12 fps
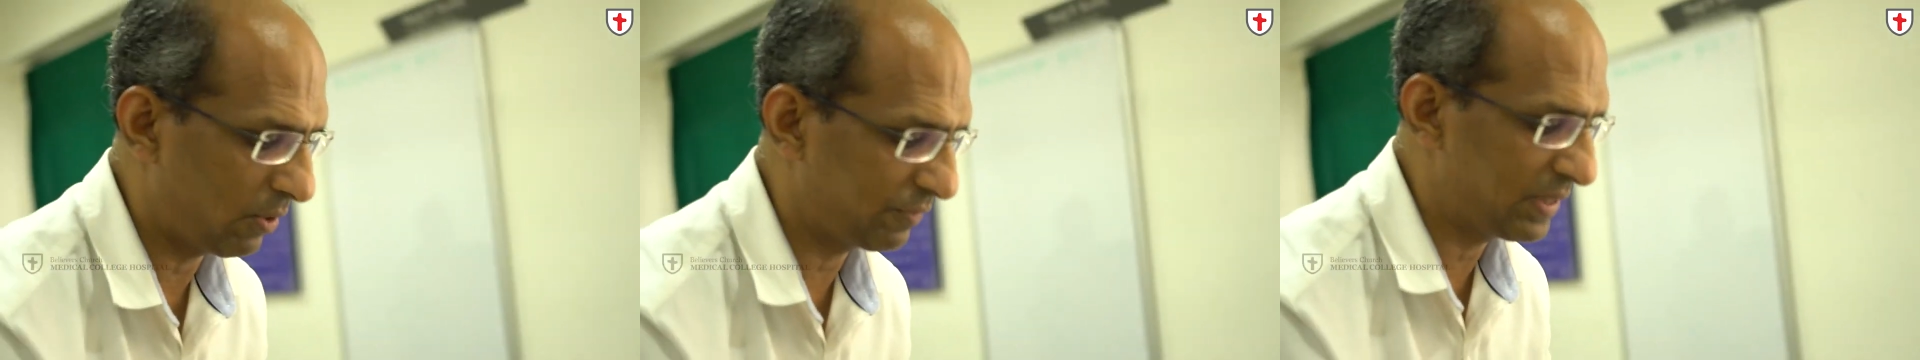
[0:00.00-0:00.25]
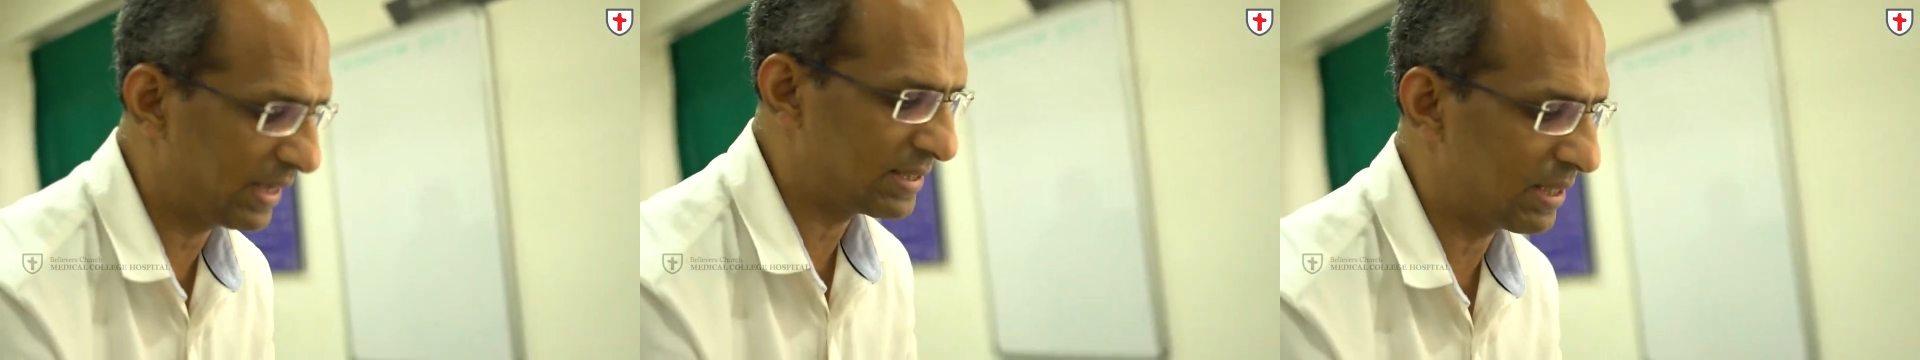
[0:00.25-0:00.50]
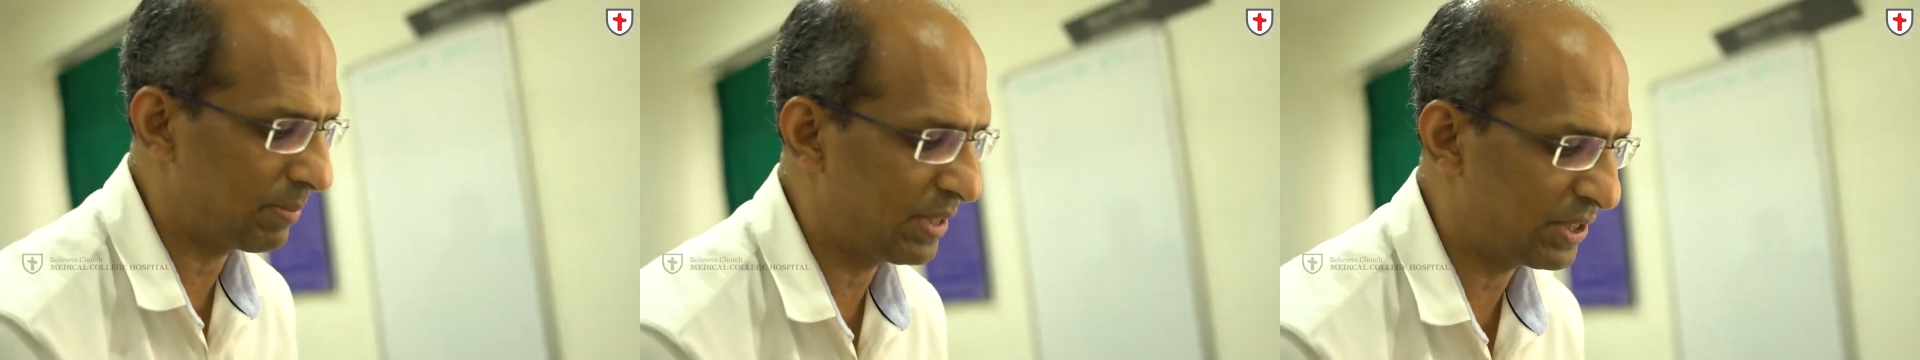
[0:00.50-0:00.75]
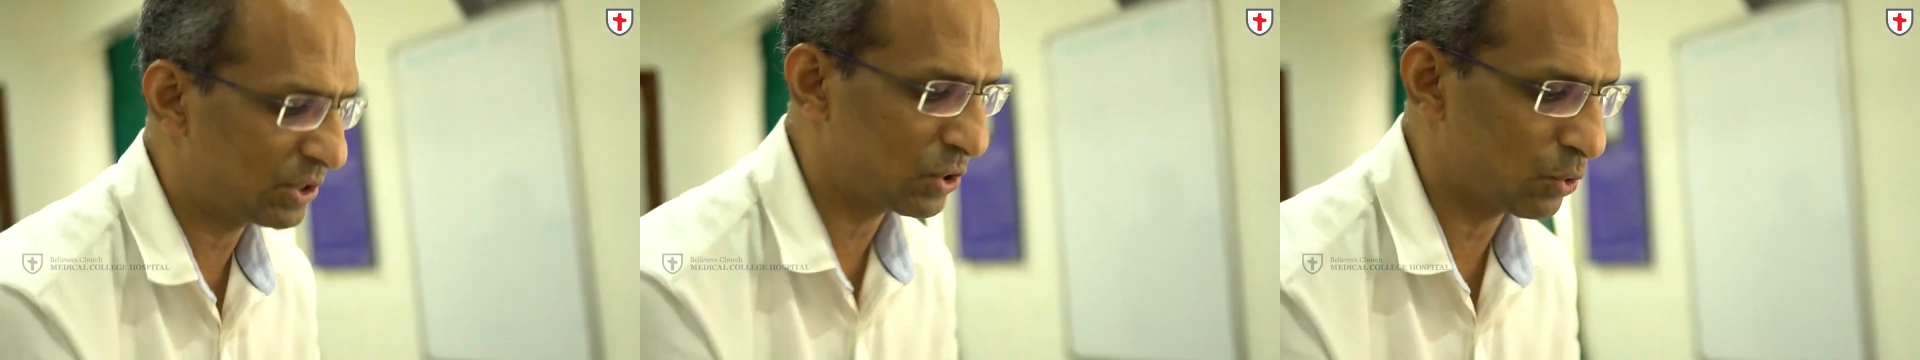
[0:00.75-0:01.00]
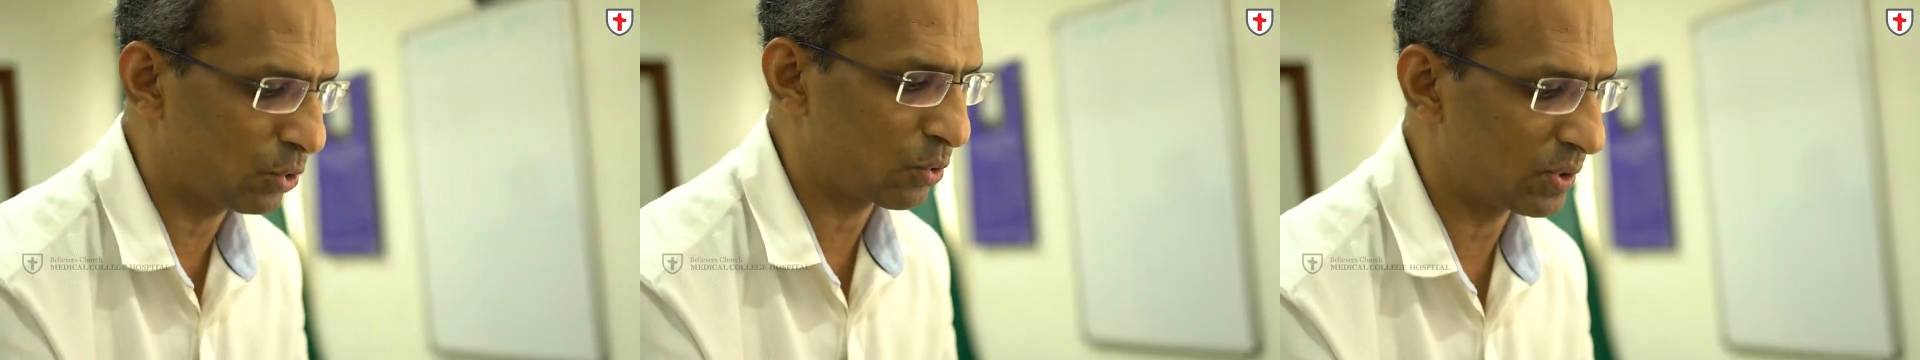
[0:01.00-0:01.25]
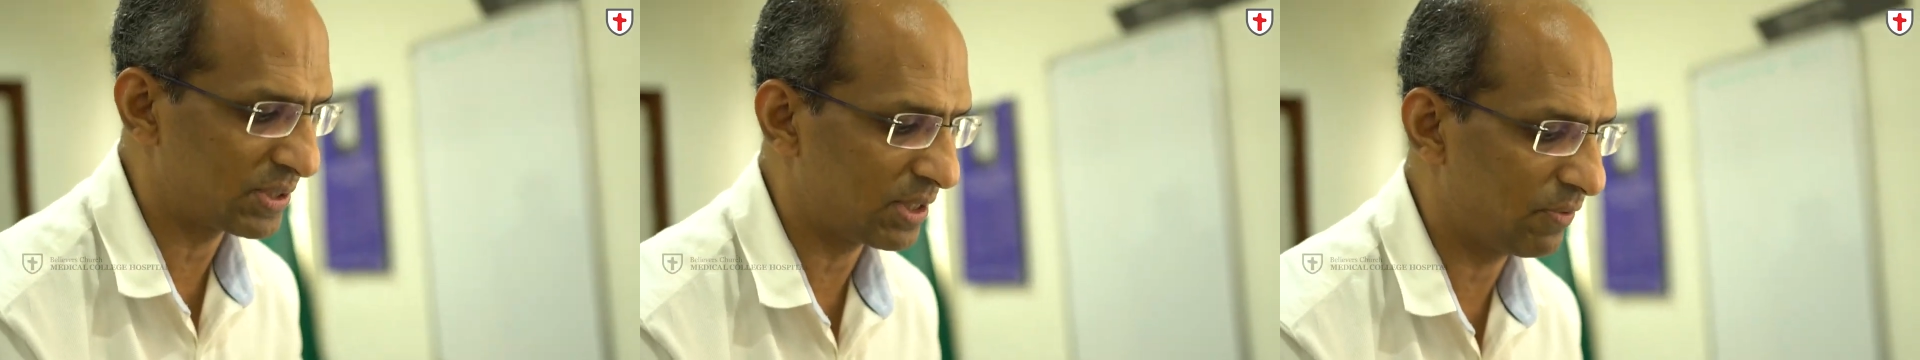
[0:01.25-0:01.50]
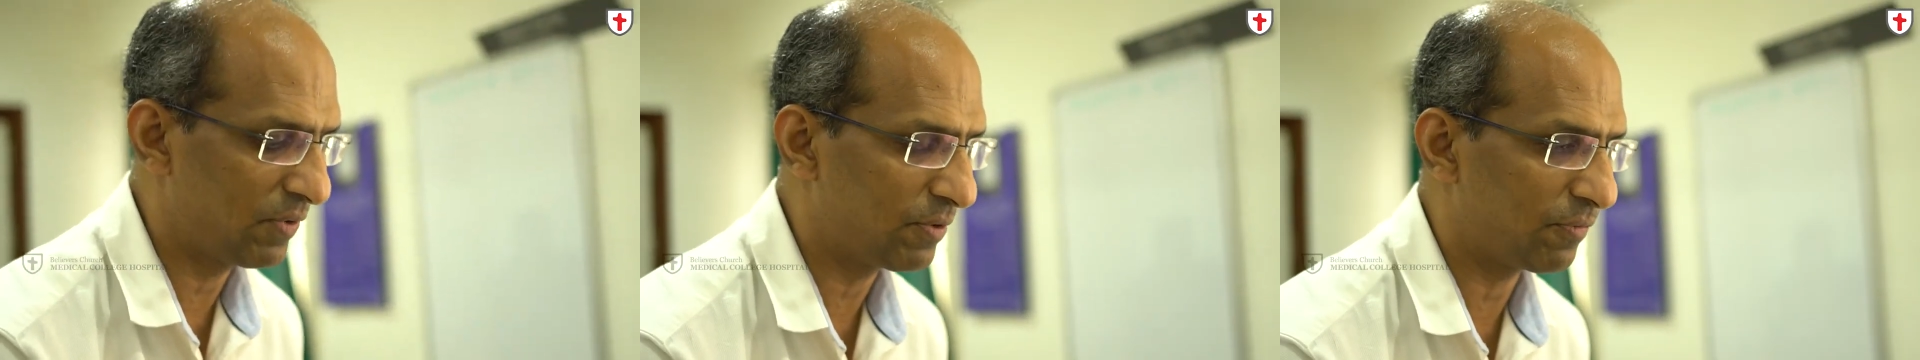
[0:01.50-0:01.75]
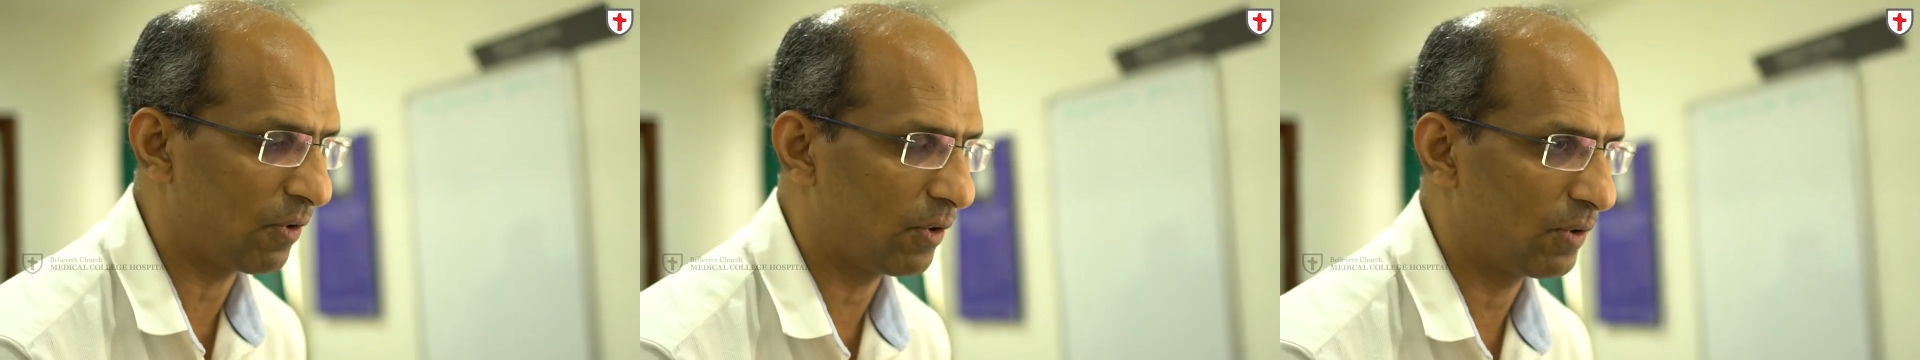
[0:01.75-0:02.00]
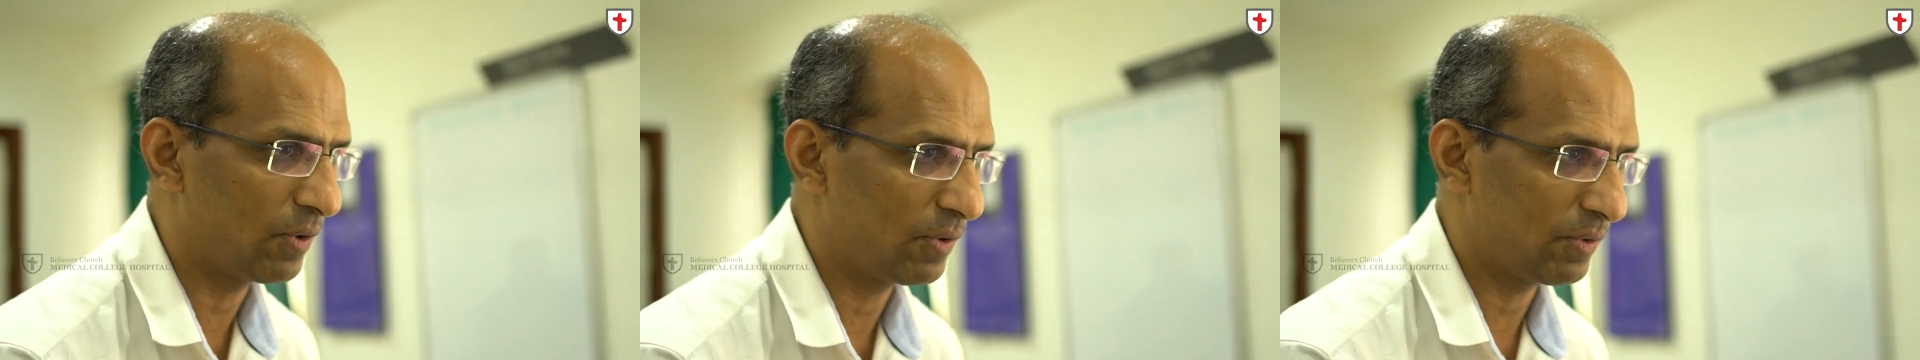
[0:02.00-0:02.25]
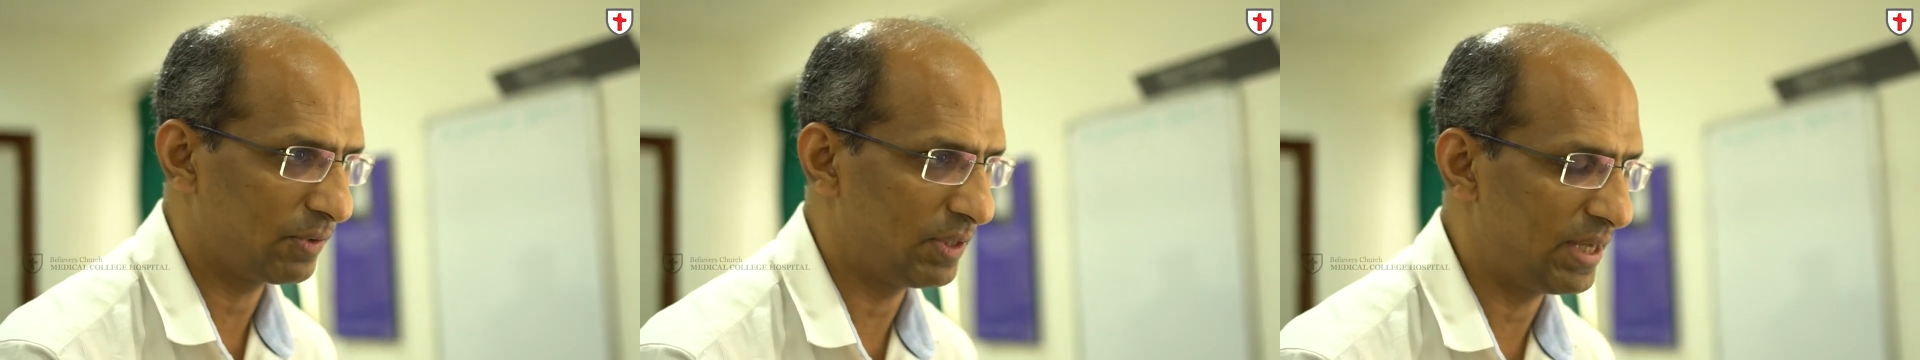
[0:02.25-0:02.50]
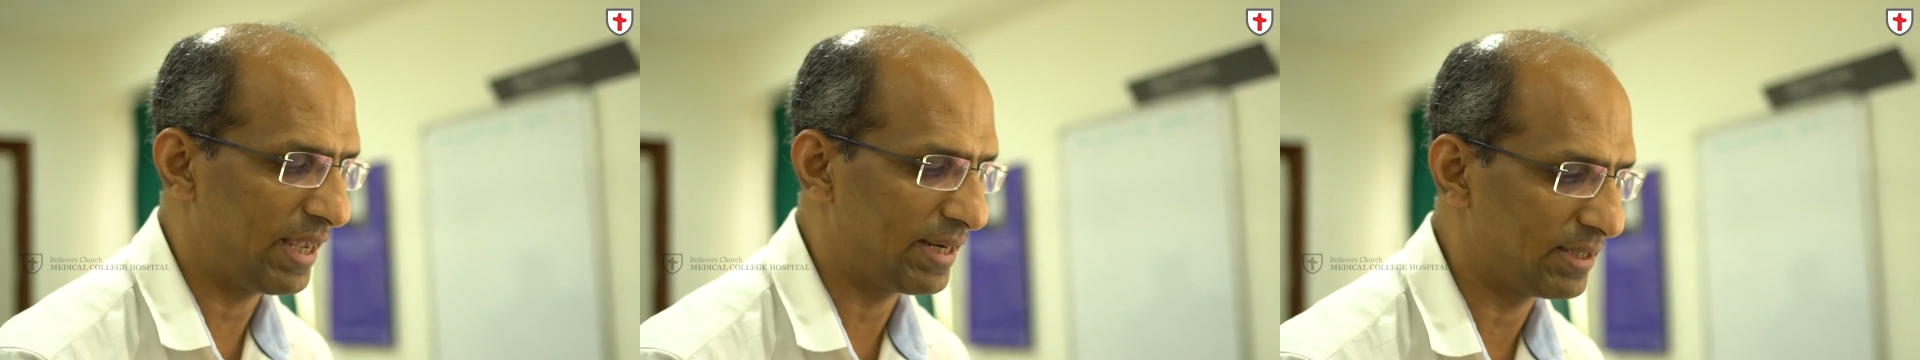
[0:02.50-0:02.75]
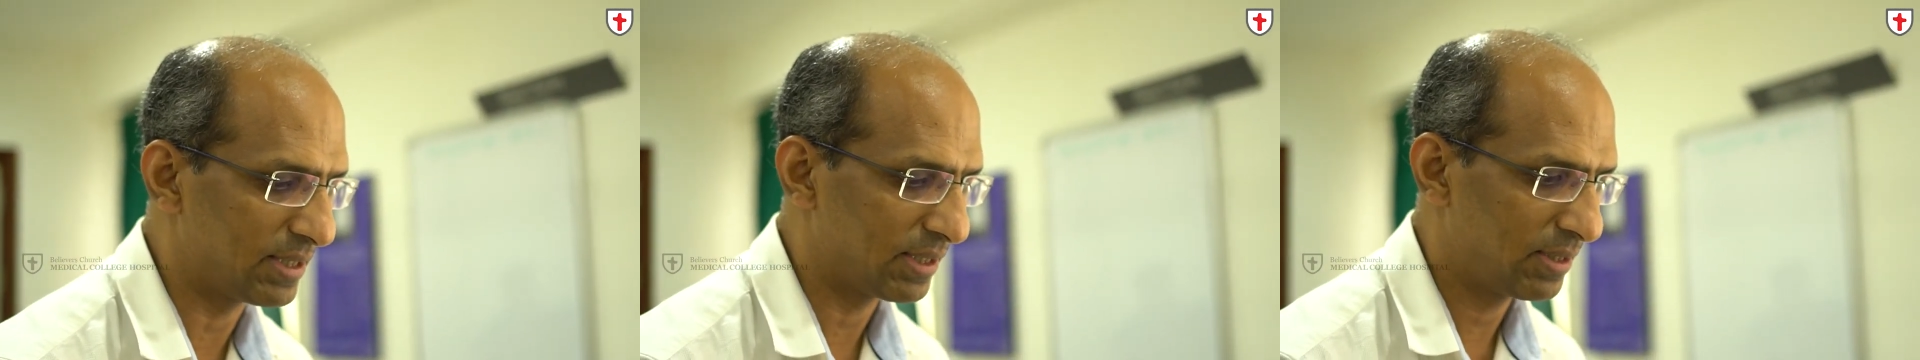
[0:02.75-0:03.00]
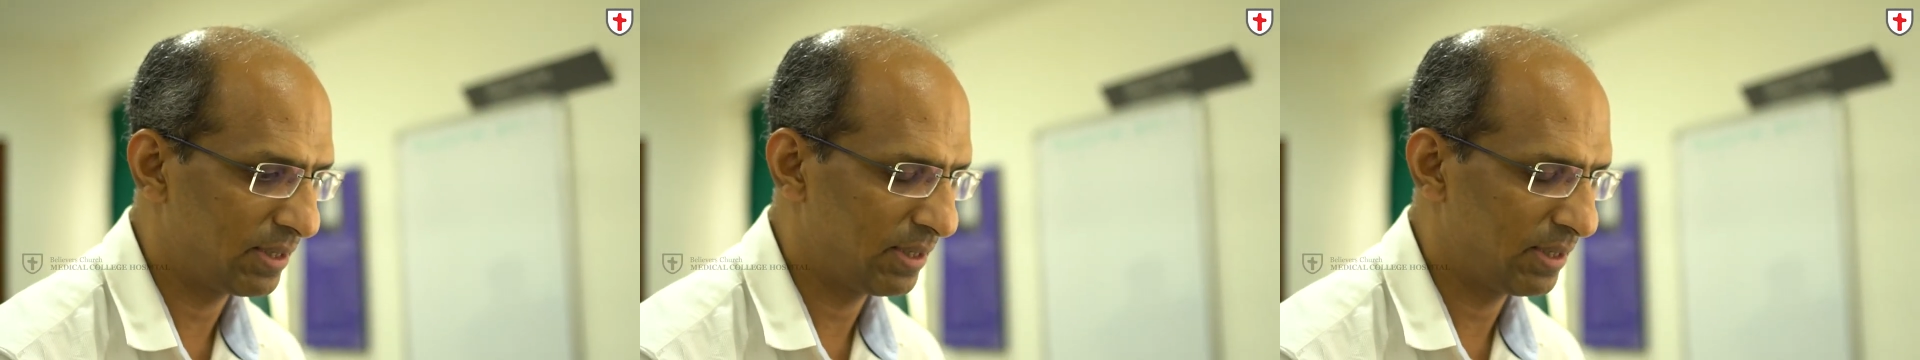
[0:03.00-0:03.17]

of the examination, so you reserve it for the end.